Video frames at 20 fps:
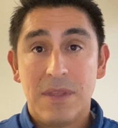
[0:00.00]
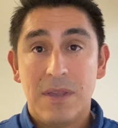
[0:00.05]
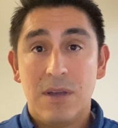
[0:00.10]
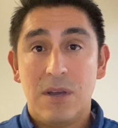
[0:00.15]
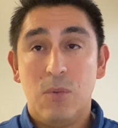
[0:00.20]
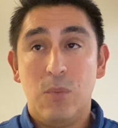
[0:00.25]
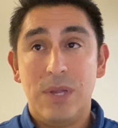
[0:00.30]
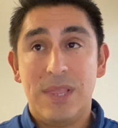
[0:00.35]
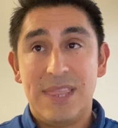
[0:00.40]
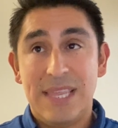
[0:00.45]

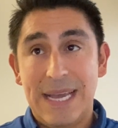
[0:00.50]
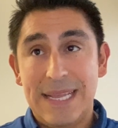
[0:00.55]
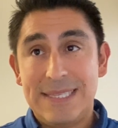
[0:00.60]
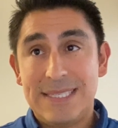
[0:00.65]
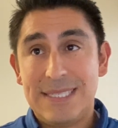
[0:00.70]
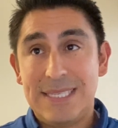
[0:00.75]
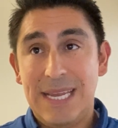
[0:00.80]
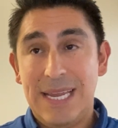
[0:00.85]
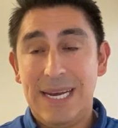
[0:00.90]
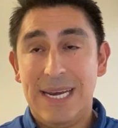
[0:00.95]
with that
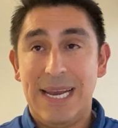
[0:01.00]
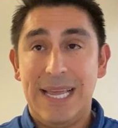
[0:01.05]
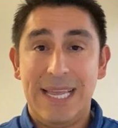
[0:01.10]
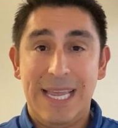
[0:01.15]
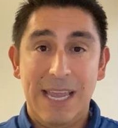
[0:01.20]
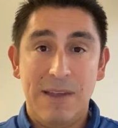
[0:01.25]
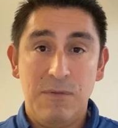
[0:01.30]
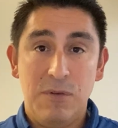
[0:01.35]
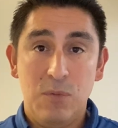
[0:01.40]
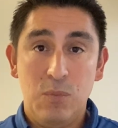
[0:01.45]
said, like
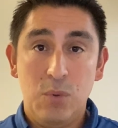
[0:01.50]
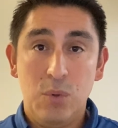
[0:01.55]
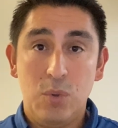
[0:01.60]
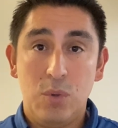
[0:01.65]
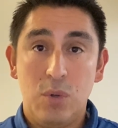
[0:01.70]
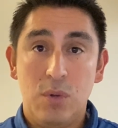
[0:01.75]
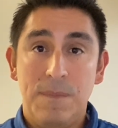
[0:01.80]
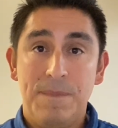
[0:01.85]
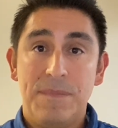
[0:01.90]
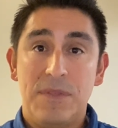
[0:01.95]
every
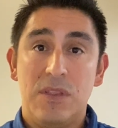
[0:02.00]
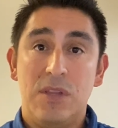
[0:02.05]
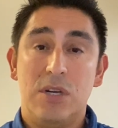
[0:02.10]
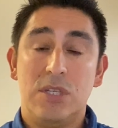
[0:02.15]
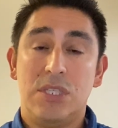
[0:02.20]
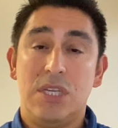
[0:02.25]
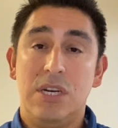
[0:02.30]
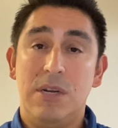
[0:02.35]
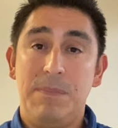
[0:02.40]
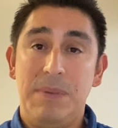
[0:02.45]
rule,
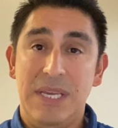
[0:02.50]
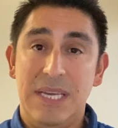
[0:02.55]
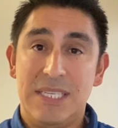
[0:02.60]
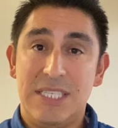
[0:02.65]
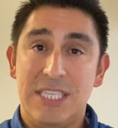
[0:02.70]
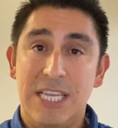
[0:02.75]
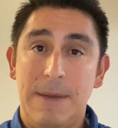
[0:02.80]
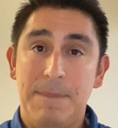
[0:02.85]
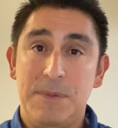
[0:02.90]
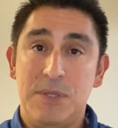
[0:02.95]
there's going to be
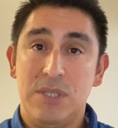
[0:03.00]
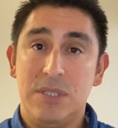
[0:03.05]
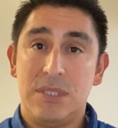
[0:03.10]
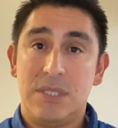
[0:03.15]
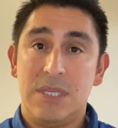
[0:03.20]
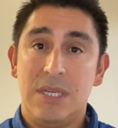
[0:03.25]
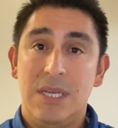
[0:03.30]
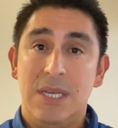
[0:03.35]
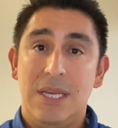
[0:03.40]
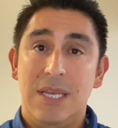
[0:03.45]

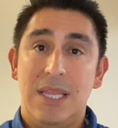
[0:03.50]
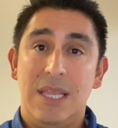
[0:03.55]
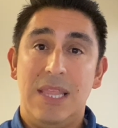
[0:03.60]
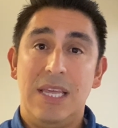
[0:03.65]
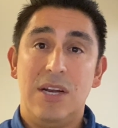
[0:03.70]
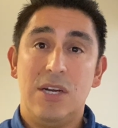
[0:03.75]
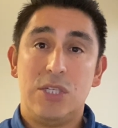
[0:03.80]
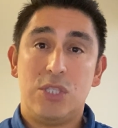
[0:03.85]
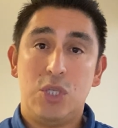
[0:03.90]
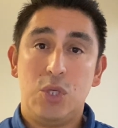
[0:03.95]
exceptions.
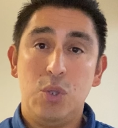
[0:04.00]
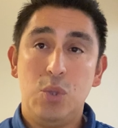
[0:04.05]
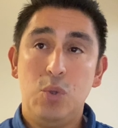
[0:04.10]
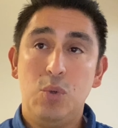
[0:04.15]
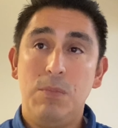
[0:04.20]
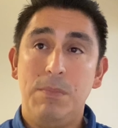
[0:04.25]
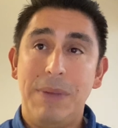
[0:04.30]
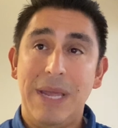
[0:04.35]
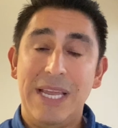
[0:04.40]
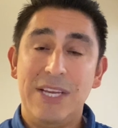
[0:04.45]
There are two
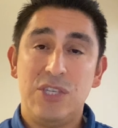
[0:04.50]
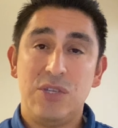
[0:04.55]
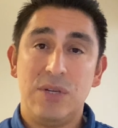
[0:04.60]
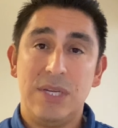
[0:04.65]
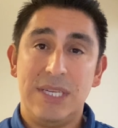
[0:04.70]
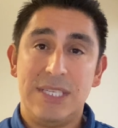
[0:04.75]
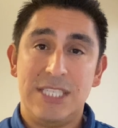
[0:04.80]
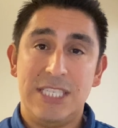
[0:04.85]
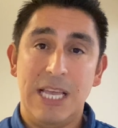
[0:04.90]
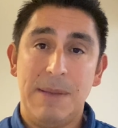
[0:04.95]
major
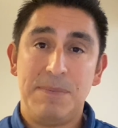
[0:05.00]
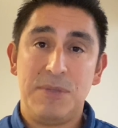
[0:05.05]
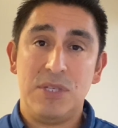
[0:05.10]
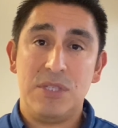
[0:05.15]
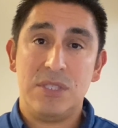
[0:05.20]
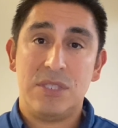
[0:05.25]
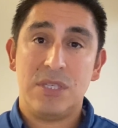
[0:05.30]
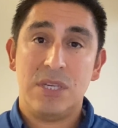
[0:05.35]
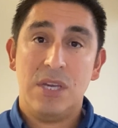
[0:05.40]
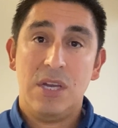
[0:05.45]

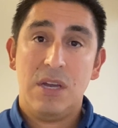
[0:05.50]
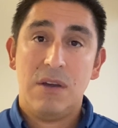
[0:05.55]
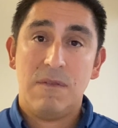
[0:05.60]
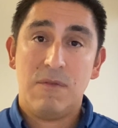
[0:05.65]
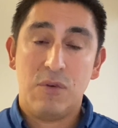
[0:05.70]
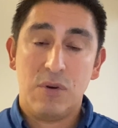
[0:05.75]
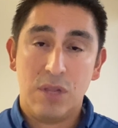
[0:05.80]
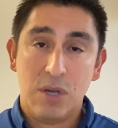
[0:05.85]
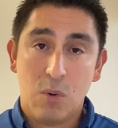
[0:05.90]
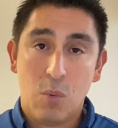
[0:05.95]
exceptions
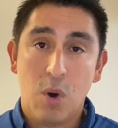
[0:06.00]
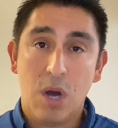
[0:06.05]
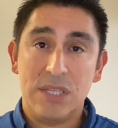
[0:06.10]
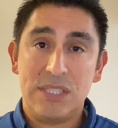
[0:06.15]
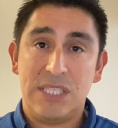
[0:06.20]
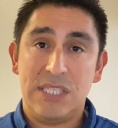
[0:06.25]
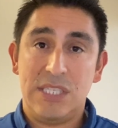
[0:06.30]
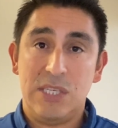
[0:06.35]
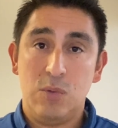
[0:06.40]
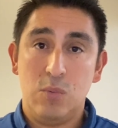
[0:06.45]
for the
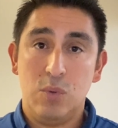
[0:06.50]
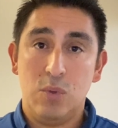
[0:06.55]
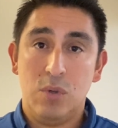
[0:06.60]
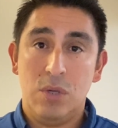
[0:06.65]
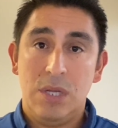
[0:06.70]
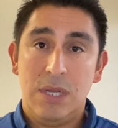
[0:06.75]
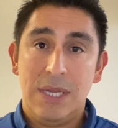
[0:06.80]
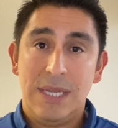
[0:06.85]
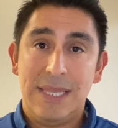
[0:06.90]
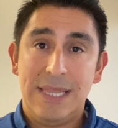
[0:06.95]
quantity rule.
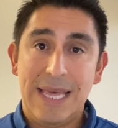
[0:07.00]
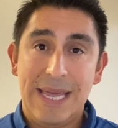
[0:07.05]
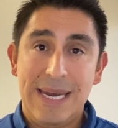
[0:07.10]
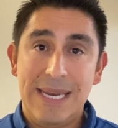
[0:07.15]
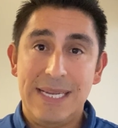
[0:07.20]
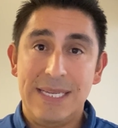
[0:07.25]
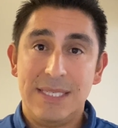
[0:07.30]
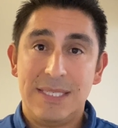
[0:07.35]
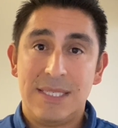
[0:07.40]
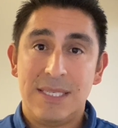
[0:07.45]
That
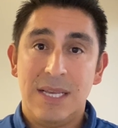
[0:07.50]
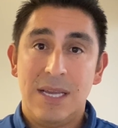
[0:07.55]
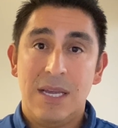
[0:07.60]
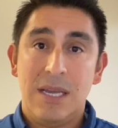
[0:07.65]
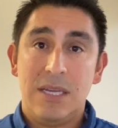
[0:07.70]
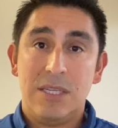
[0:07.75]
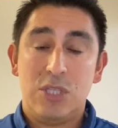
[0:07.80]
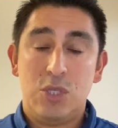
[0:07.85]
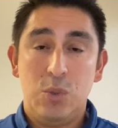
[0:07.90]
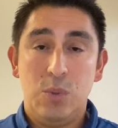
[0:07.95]
is,
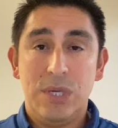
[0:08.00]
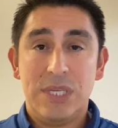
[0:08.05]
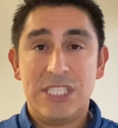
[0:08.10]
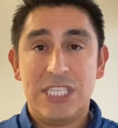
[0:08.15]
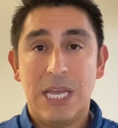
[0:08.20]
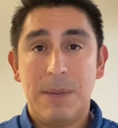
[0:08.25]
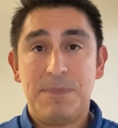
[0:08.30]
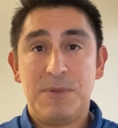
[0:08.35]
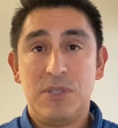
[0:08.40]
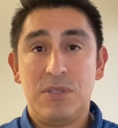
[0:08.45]
two
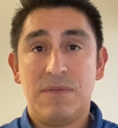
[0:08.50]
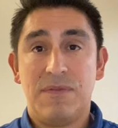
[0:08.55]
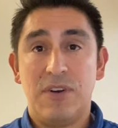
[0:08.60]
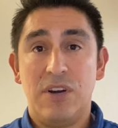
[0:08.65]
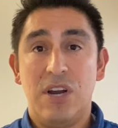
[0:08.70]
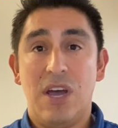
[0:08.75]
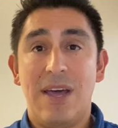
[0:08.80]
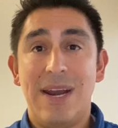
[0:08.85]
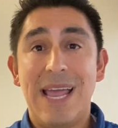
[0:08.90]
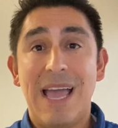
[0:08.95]
exceptions for
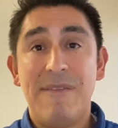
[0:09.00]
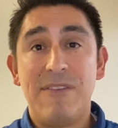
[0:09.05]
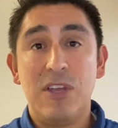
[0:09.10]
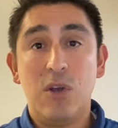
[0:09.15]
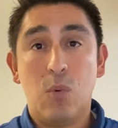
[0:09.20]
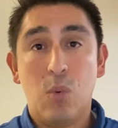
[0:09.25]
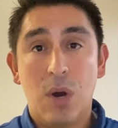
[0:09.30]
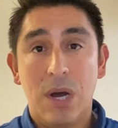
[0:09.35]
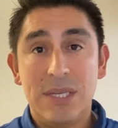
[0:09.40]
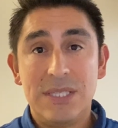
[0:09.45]
not having
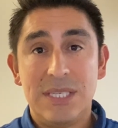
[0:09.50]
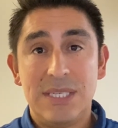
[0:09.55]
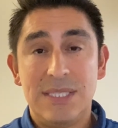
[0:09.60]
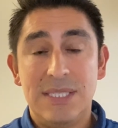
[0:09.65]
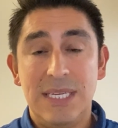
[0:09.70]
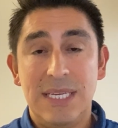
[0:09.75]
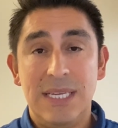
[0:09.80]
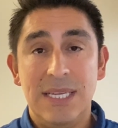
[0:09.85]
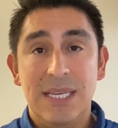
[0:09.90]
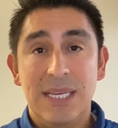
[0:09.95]

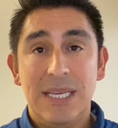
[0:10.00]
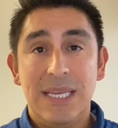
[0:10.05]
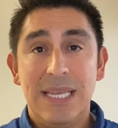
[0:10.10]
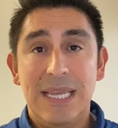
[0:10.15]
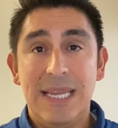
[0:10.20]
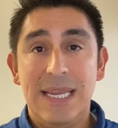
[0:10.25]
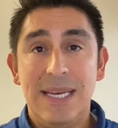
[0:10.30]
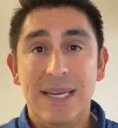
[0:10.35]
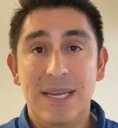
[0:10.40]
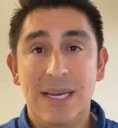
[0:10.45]
quantity
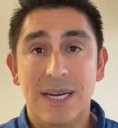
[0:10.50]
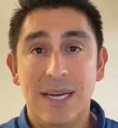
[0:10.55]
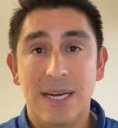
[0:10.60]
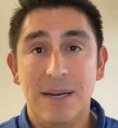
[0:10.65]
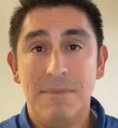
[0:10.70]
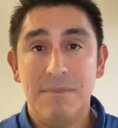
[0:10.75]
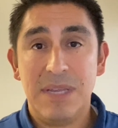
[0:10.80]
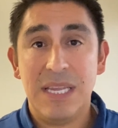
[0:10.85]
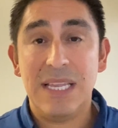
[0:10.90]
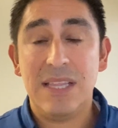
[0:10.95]
in
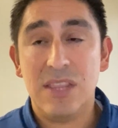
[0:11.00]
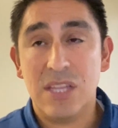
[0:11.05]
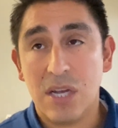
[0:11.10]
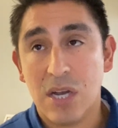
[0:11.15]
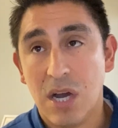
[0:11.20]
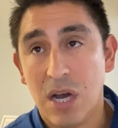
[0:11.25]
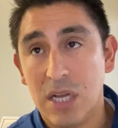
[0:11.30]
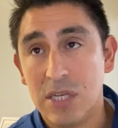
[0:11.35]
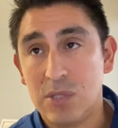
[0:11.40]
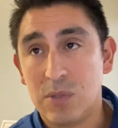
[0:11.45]
the
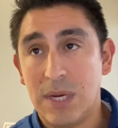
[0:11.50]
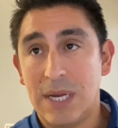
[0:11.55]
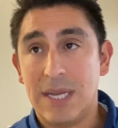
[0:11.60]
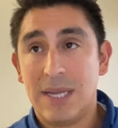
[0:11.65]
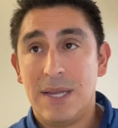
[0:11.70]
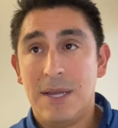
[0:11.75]
contract.